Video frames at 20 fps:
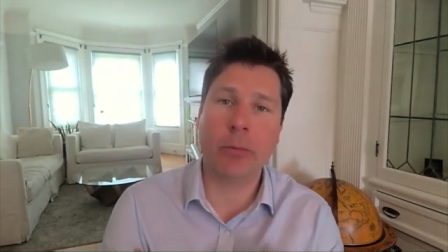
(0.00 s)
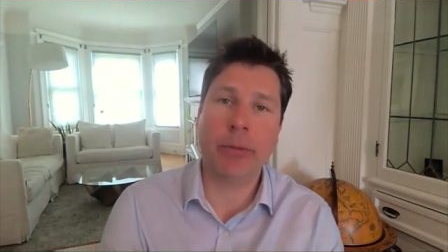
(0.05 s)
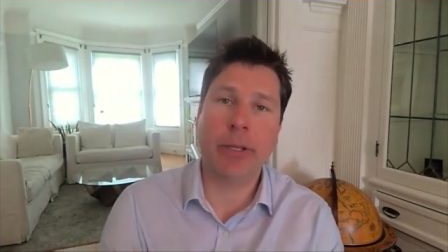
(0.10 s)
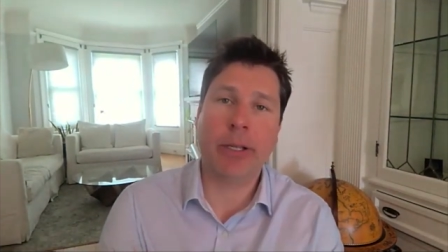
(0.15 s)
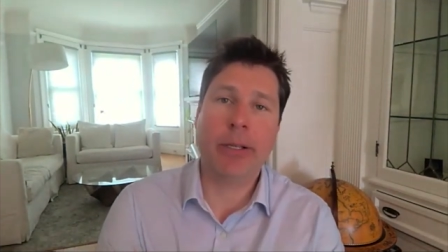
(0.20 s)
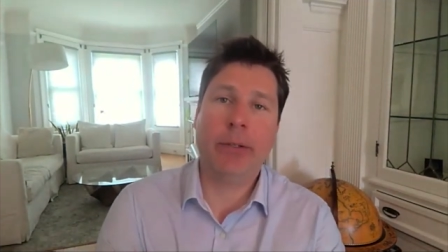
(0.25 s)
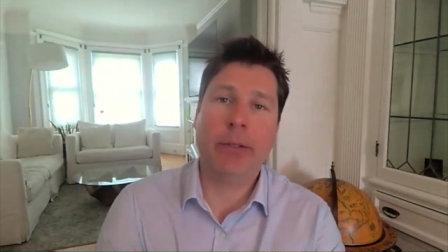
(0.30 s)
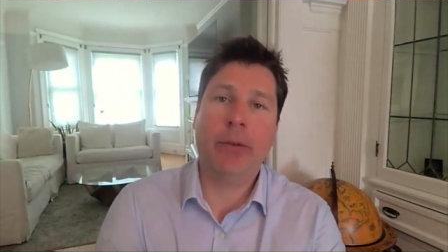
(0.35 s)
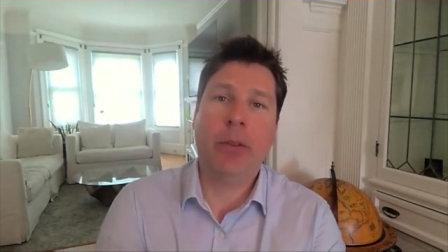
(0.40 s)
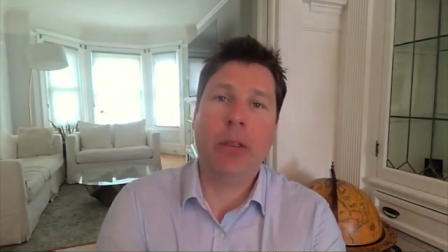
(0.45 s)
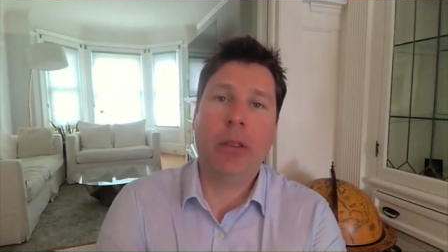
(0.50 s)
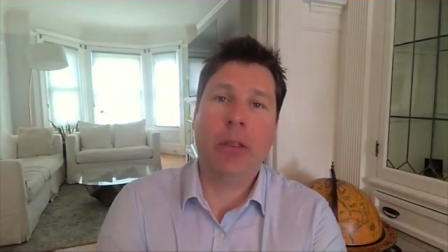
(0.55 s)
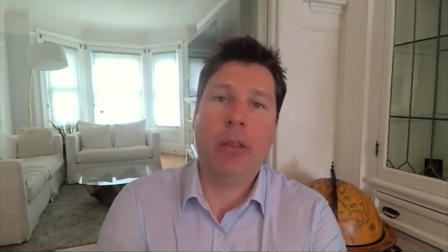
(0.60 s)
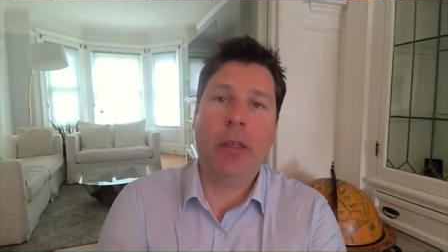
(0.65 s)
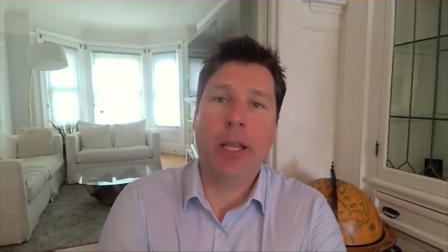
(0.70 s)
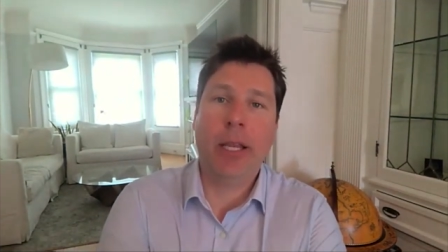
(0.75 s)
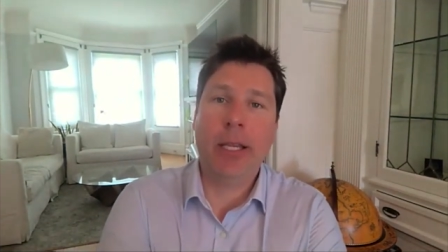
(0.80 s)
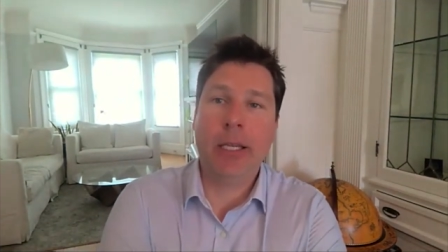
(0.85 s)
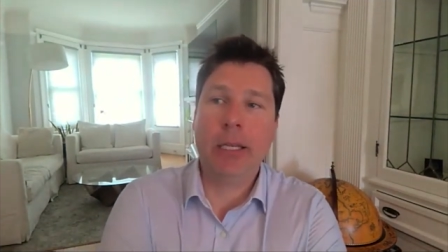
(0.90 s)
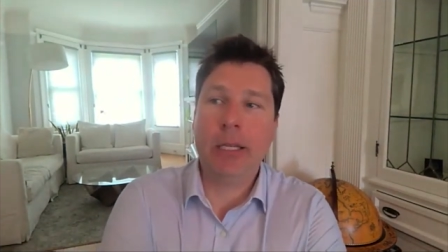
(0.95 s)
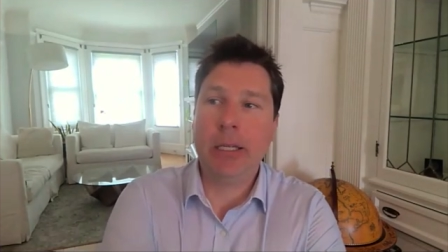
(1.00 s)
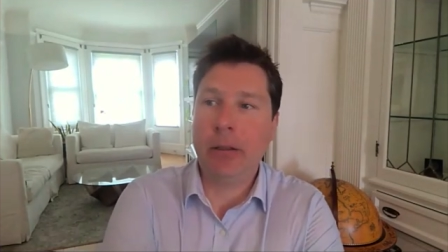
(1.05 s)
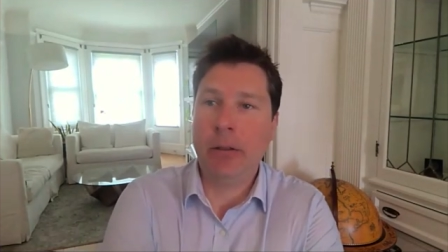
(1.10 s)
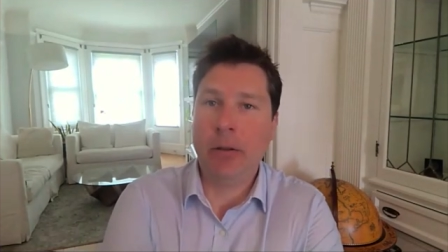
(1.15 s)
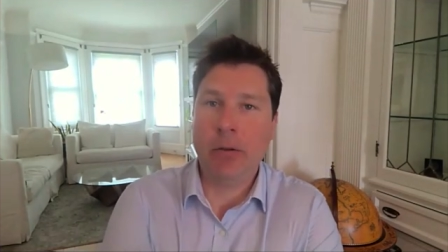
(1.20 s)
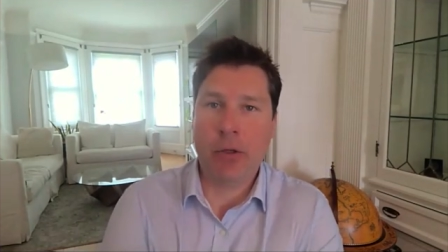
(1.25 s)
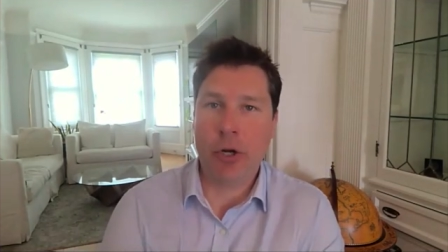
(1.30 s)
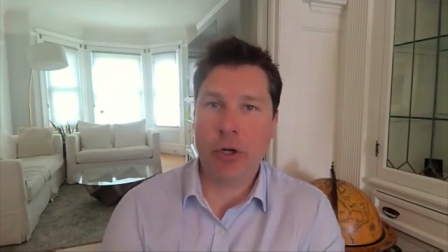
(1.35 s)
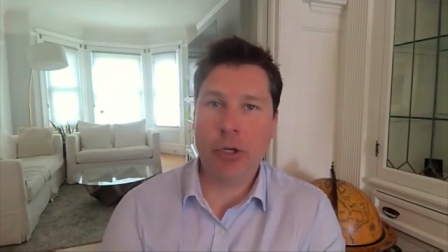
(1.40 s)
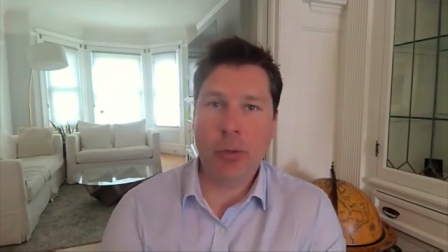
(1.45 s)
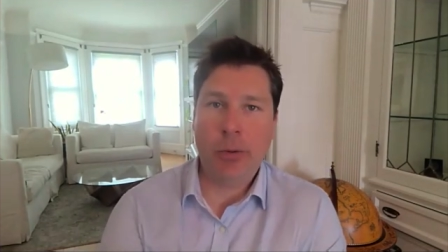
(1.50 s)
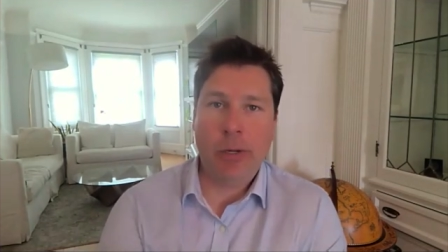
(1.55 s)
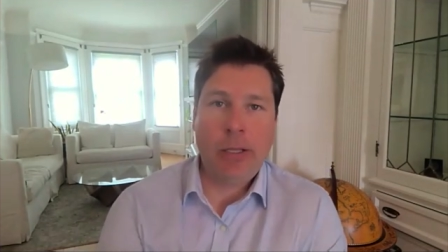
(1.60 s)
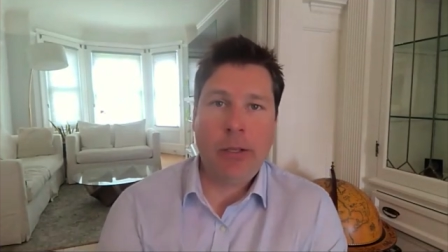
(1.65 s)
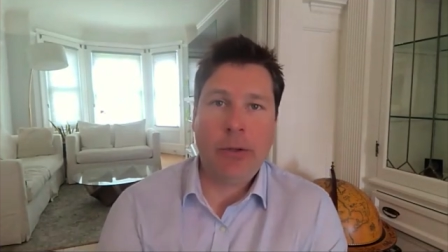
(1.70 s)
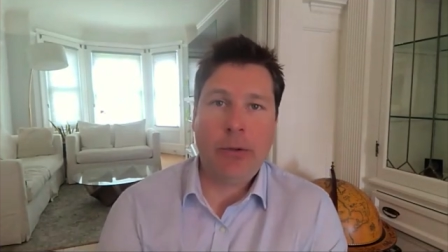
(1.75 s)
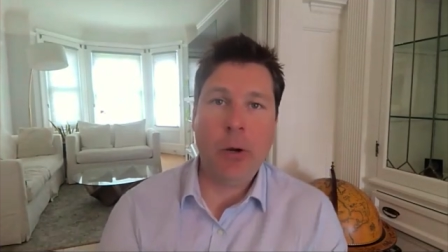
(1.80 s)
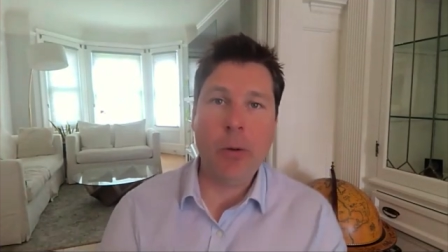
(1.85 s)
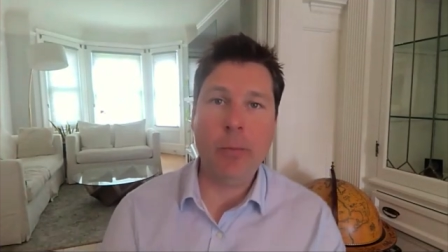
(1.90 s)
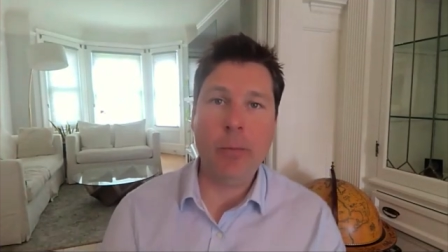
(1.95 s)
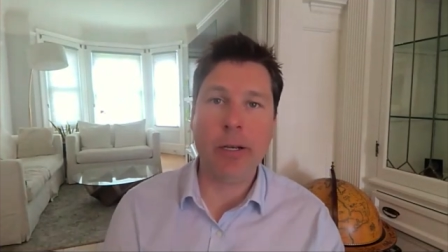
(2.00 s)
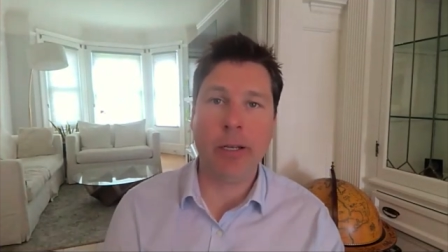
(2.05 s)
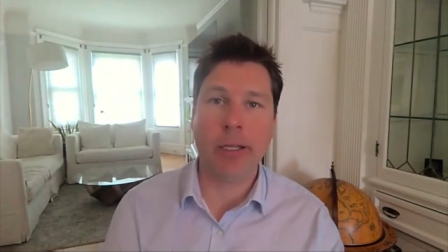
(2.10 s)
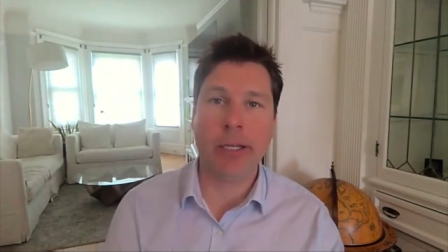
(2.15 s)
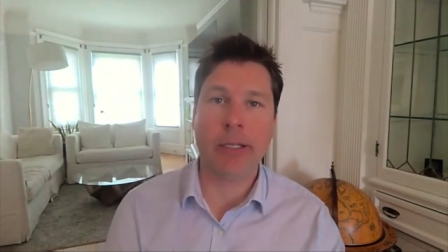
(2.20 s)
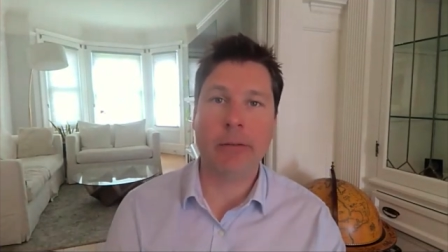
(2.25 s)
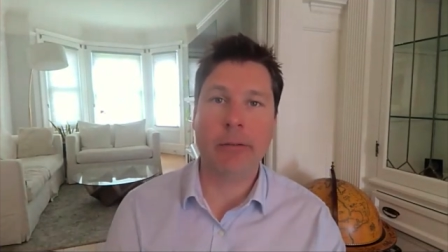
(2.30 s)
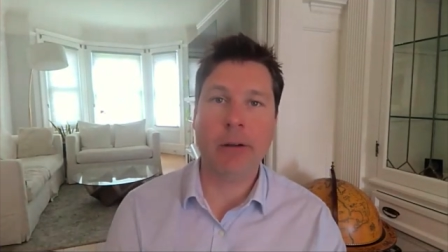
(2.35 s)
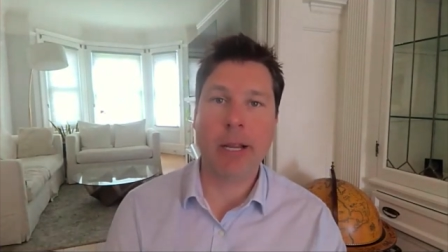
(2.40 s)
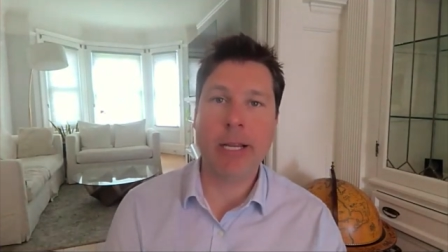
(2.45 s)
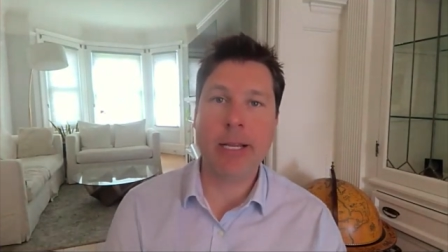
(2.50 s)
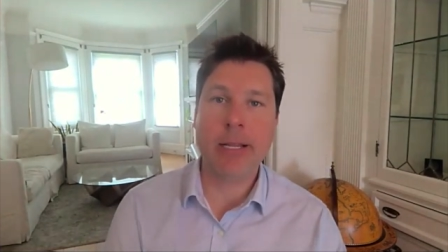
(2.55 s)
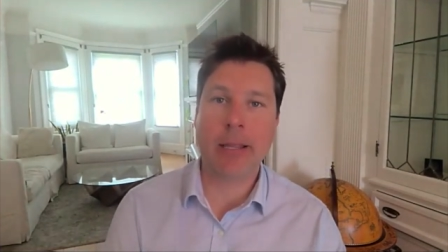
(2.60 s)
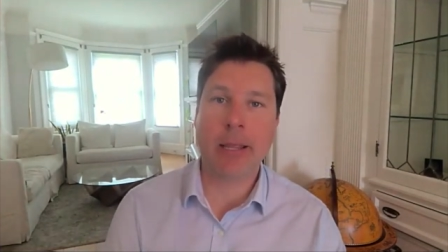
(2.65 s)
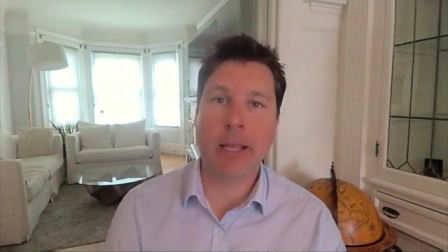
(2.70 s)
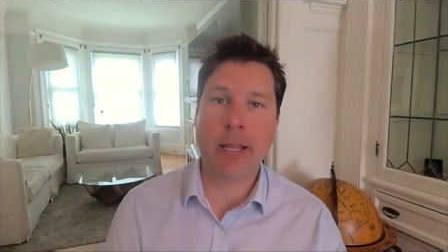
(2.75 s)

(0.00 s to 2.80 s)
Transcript: because they're doing this openly, right?